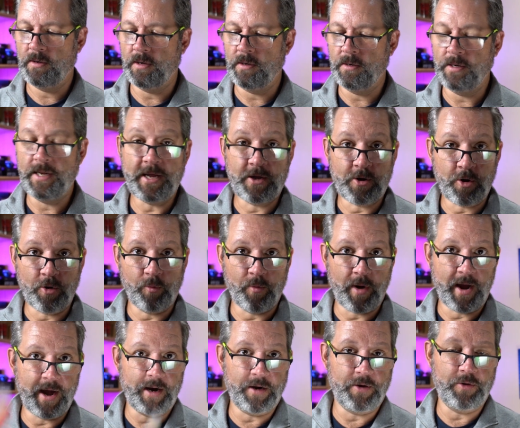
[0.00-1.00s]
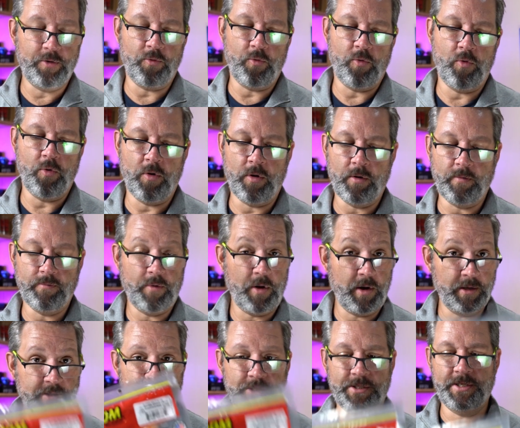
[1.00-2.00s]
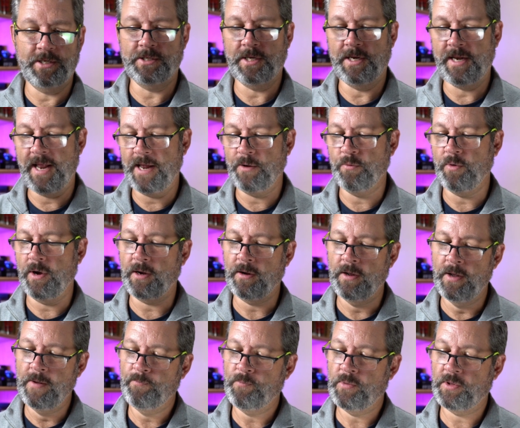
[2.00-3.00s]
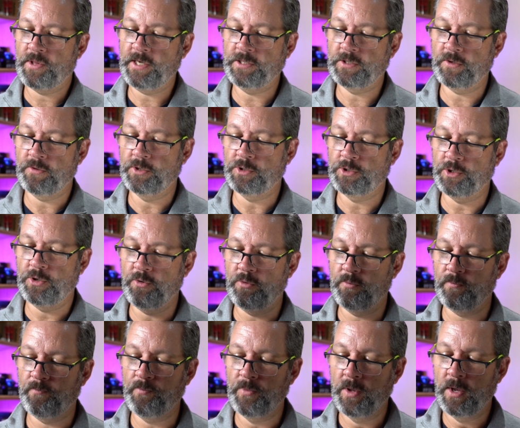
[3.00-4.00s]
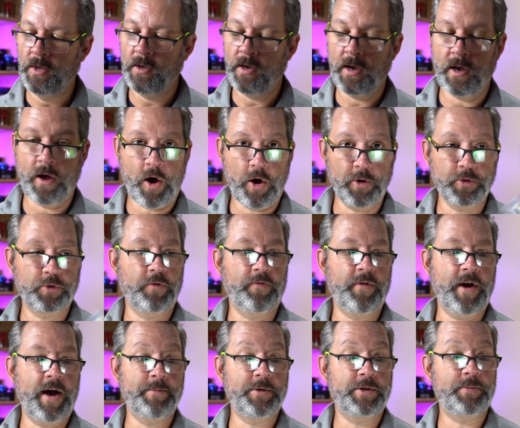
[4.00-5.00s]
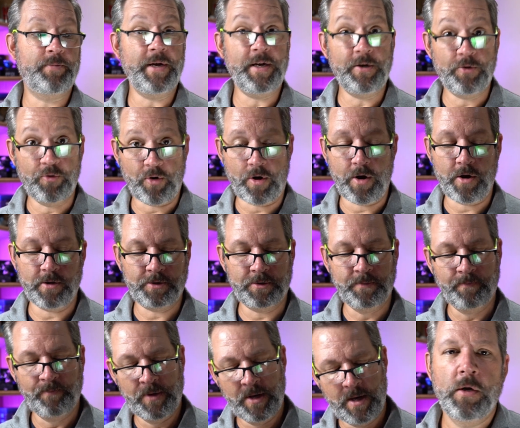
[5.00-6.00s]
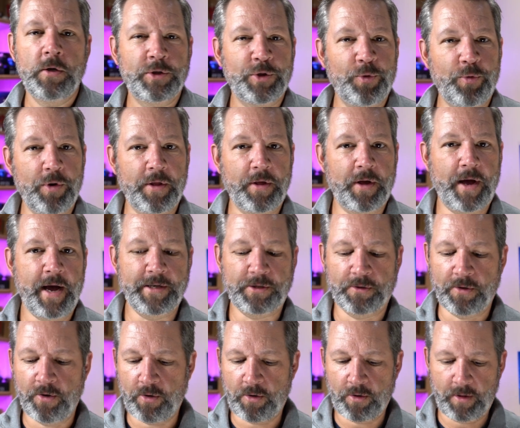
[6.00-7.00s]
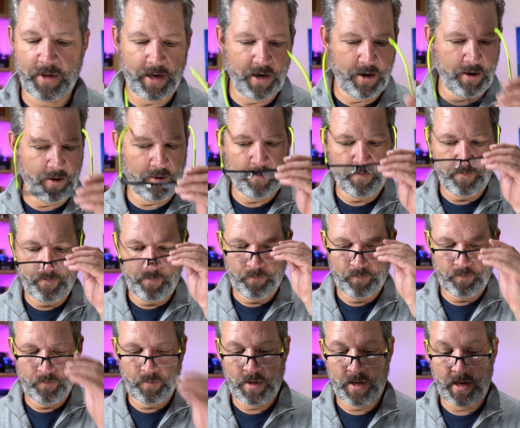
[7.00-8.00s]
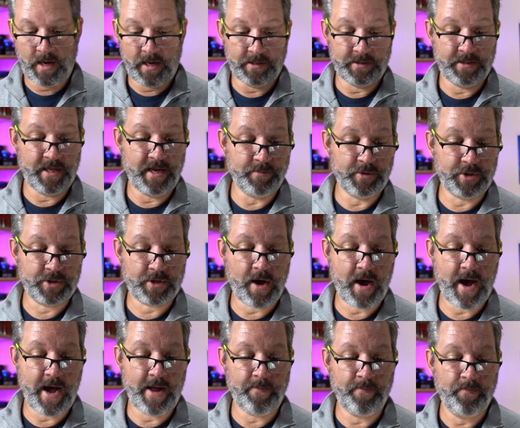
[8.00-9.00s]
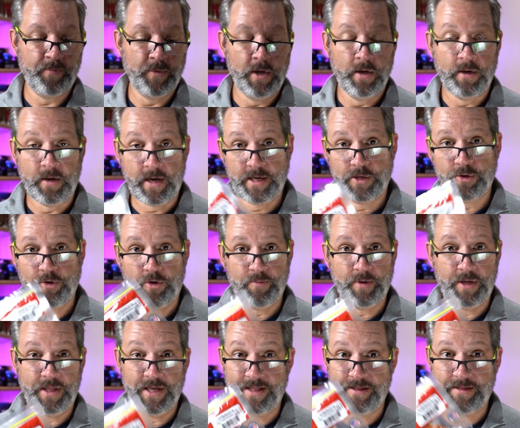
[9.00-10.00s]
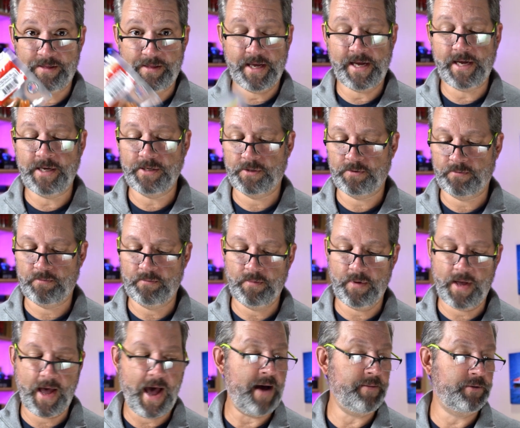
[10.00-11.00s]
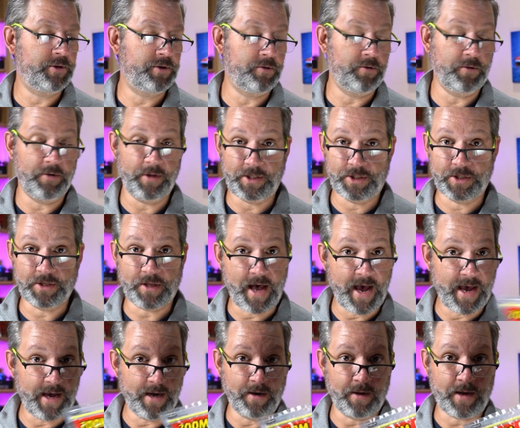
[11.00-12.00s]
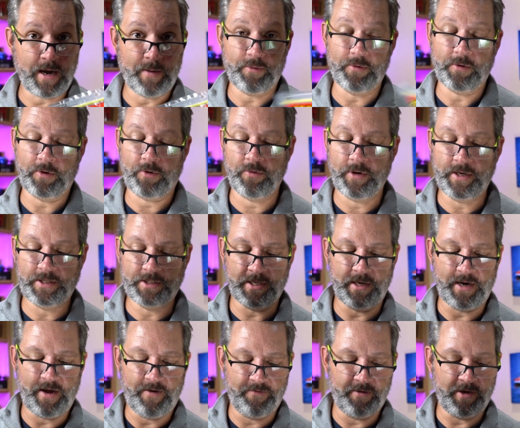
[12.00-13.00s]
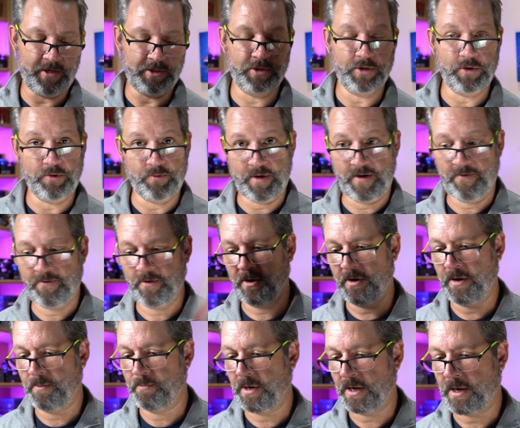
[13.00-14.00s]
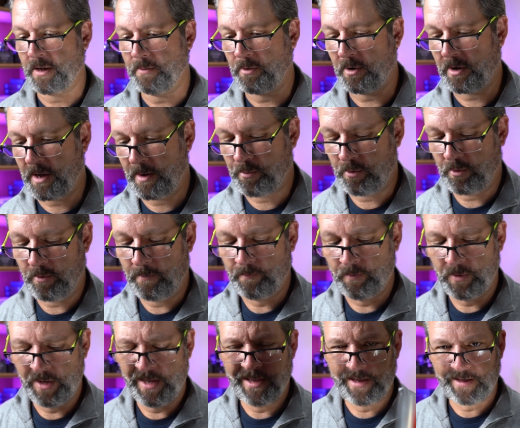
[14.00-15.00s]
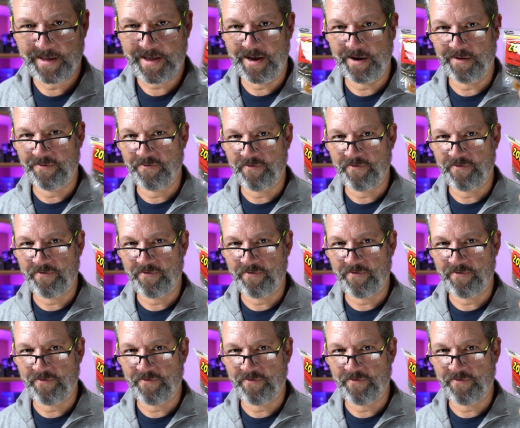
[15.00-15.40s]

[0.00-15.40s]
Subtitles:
Nico rigged or just as a Ned rig. But these are the Zoom Ultra Vibe speed crawls. So one of the guys locally here, his name's Scott, he told me that these absolutely slay in a couple of the creeks that I fish. So I figured I'd pick up a couple kind of